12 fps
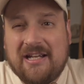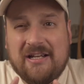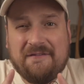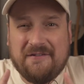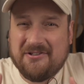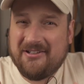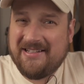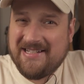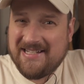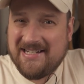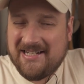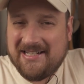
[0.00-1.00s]
If you're
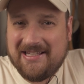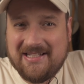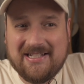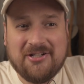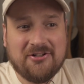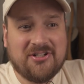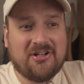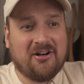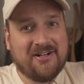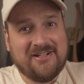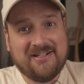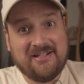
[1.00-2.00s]
listening to this and you're
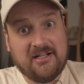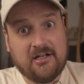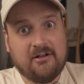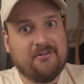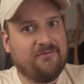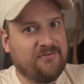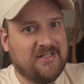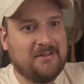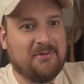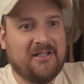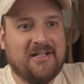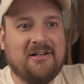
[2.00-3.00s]
starting to hear
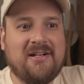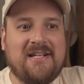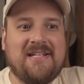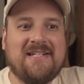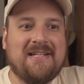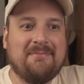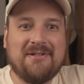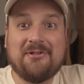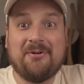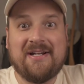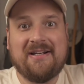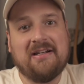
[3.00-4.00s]
similarities in
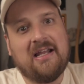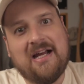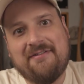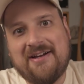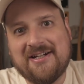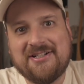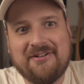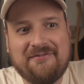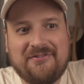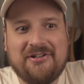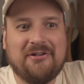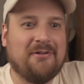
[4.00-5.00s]
between live action
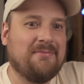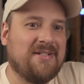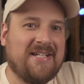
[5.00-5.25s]
films,